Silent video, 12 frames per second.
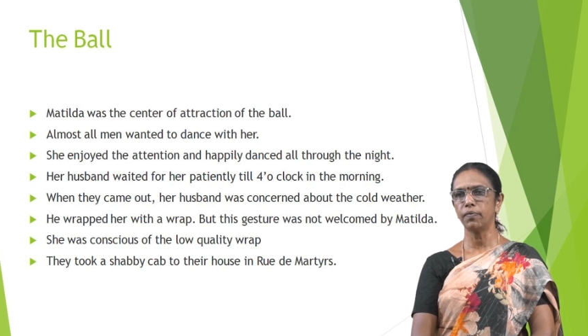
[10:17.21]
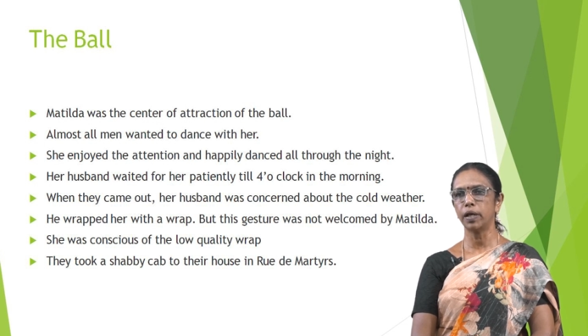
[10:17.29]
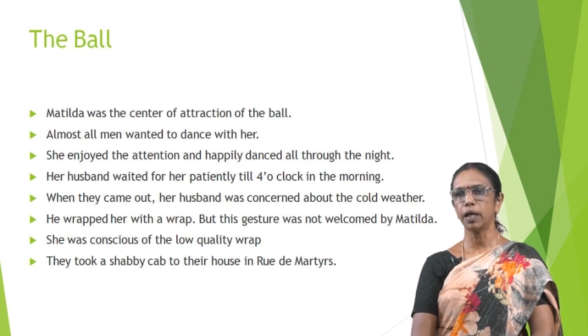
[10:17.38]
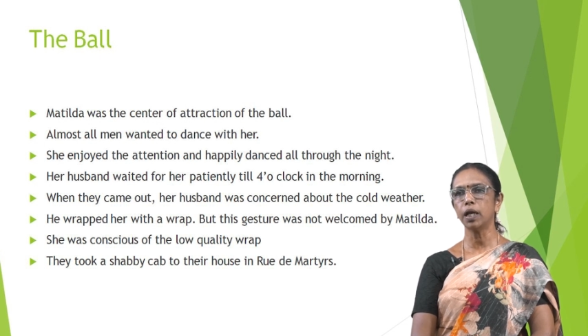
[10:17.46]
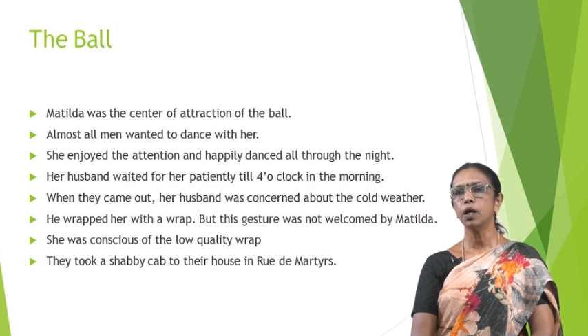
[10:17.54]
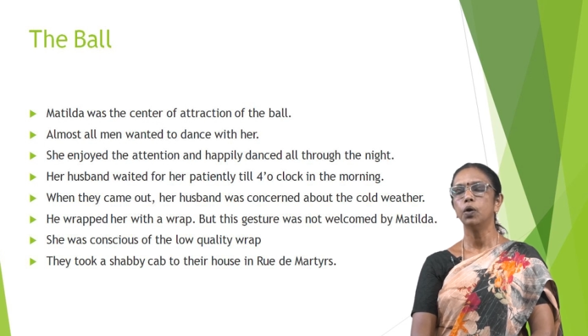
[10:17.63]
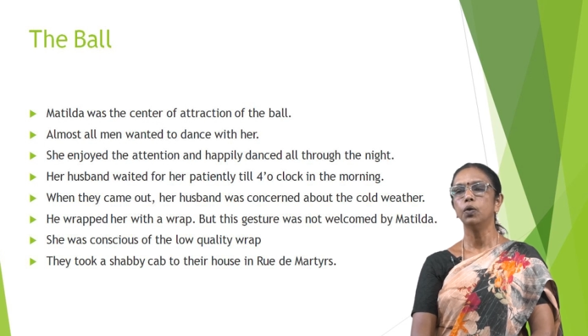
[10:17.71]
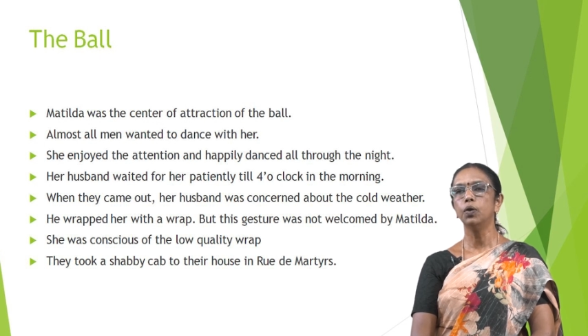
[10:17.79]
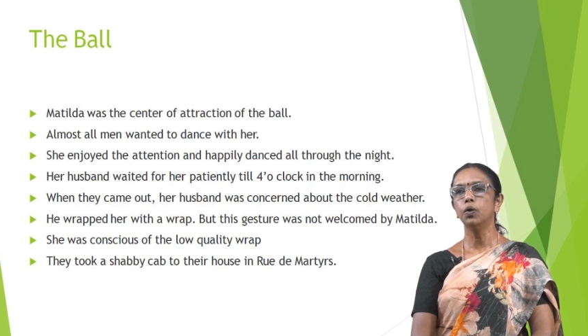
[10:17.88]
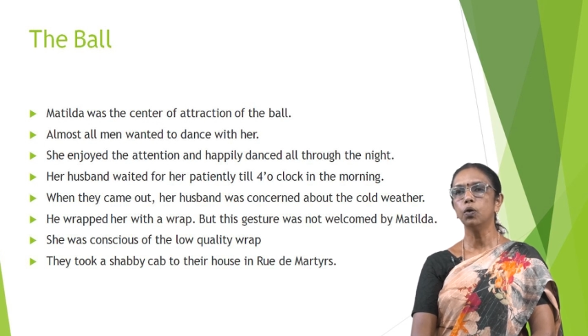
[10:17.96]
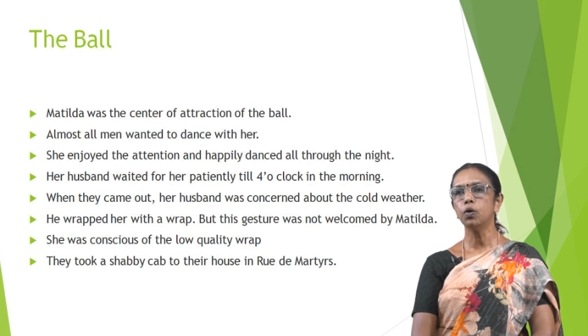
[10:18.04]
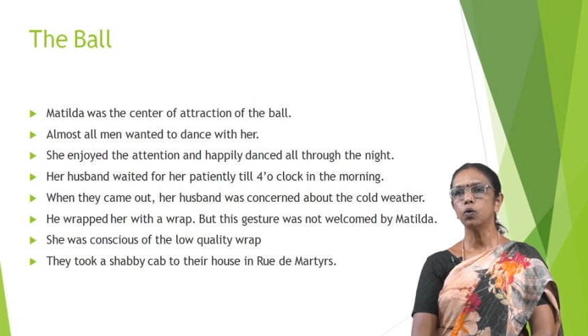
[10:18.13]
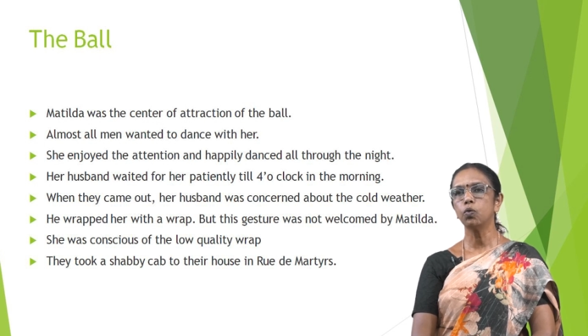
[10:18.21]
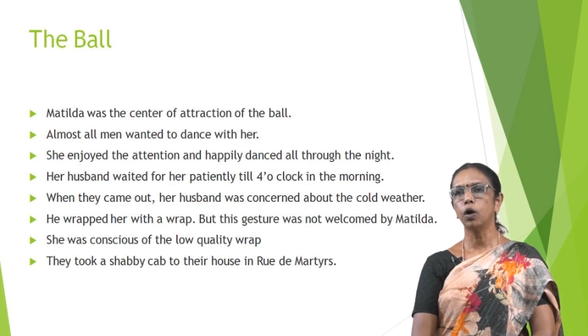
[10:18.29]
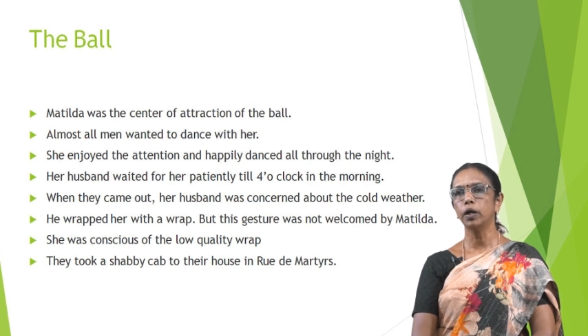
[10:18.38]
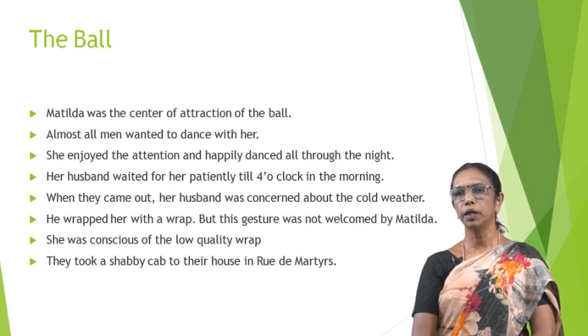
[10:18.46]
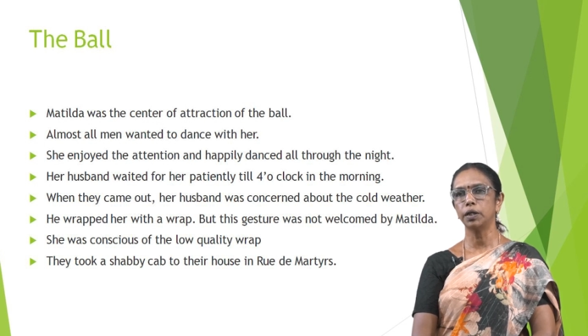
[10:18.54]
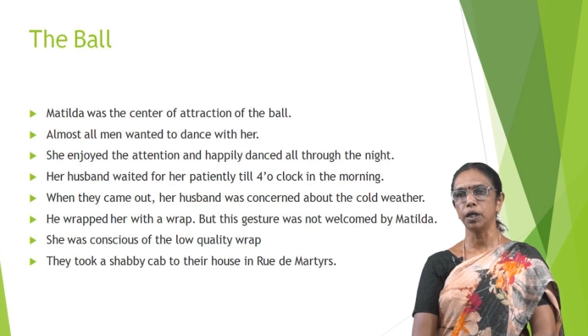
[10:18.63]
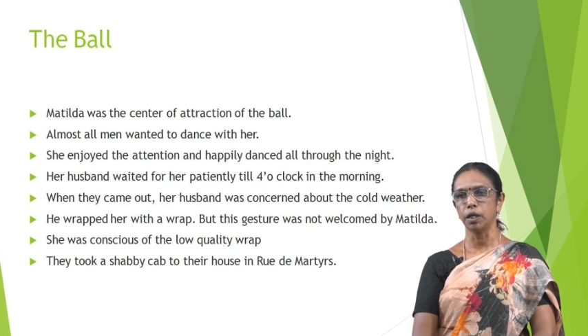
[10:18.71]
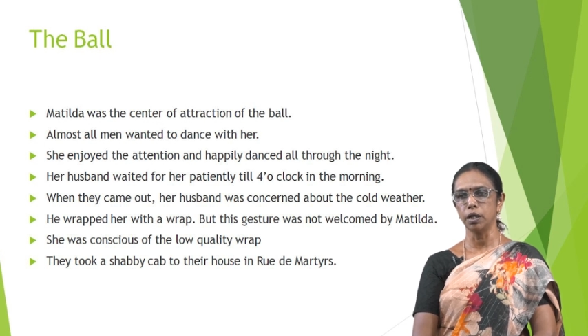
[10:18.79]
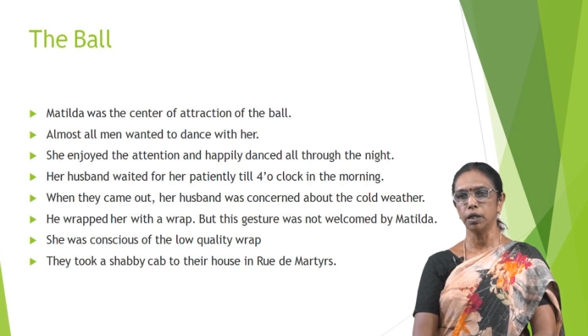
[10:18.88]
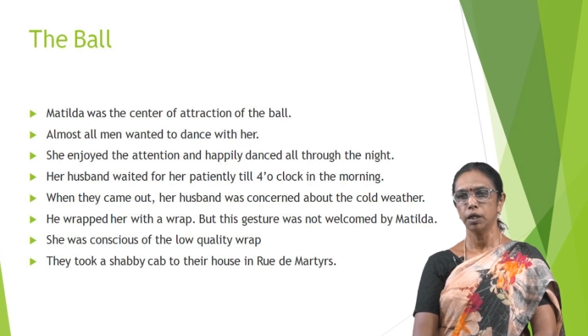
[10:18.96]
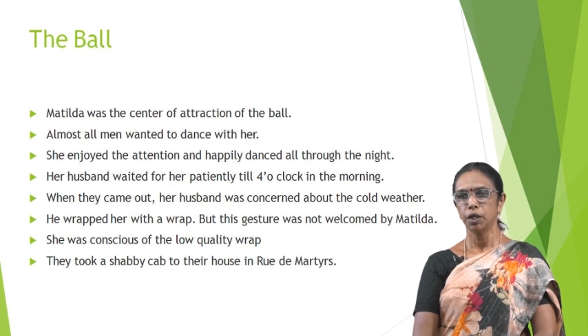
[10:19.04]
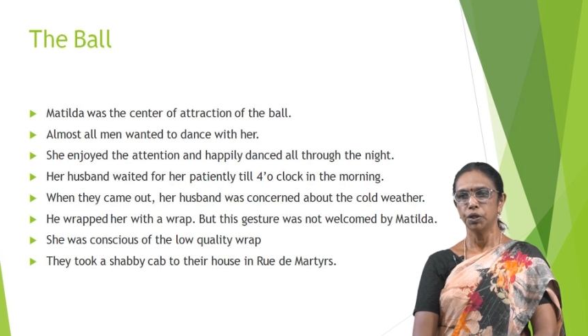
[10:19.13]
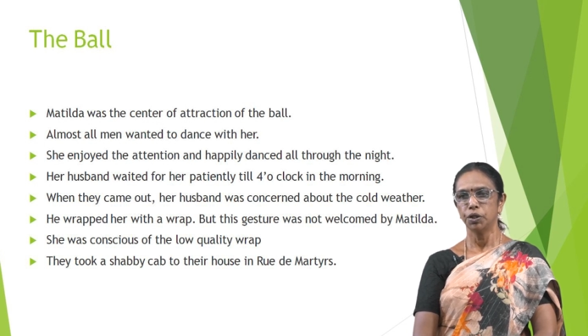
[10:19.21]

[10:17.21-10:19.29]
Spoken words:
very low quality.